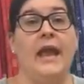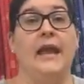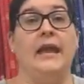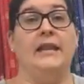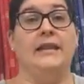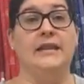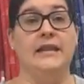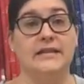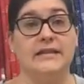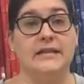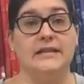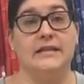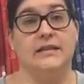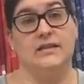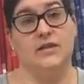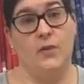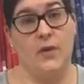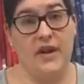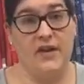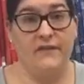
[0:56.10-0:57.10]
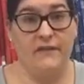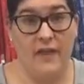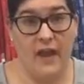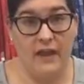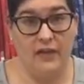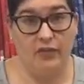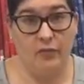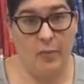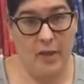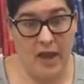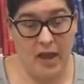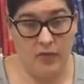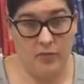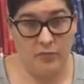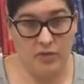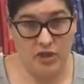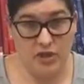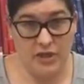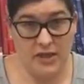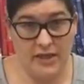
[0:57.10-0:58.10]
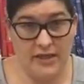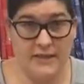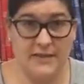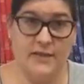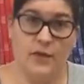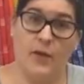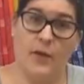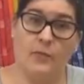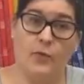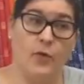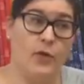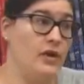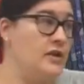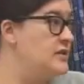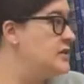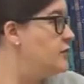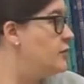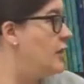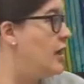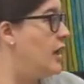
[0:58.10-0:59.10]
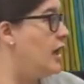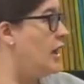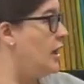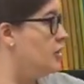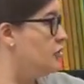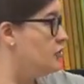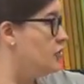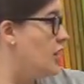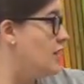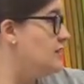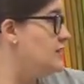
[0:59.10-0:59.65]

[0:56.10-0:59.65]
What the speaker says: this is a 25-pound machine, so I'm going to entrust